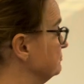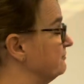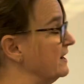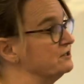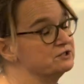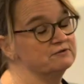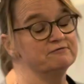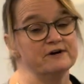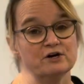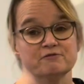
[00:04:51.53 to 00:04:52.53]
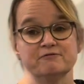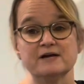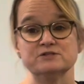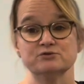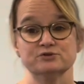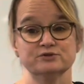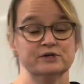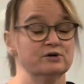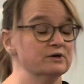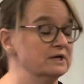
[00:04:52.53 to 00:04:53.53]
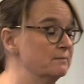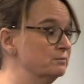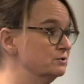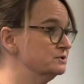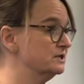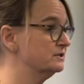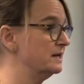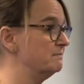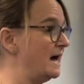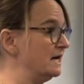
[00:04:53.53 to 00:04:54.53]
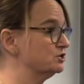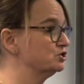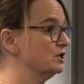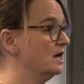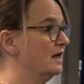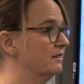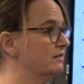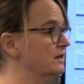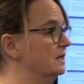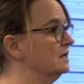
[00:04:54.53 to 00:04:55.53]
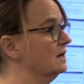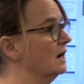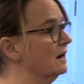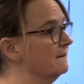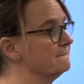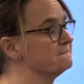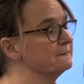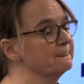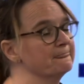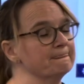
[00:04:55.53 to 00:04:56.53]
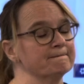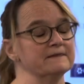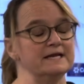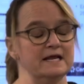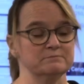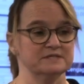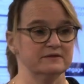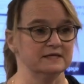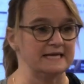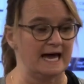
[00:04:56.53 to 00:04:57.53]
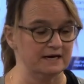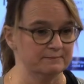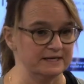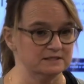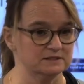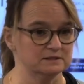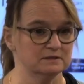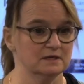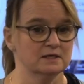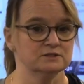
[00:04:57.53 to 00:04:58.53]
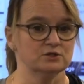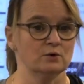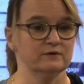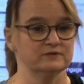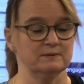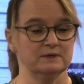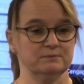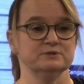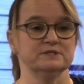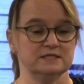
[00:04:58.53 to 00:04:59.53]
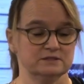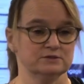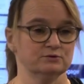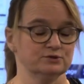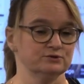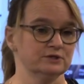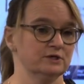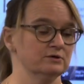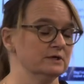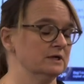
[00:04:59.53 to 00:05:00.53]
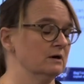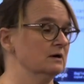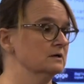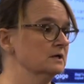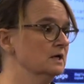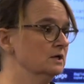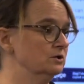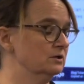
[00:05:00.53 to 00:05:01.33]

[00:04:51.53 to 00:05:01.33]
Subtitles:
files to verify social security numbers that they match the names in the database. So if somebody presents a social security card, you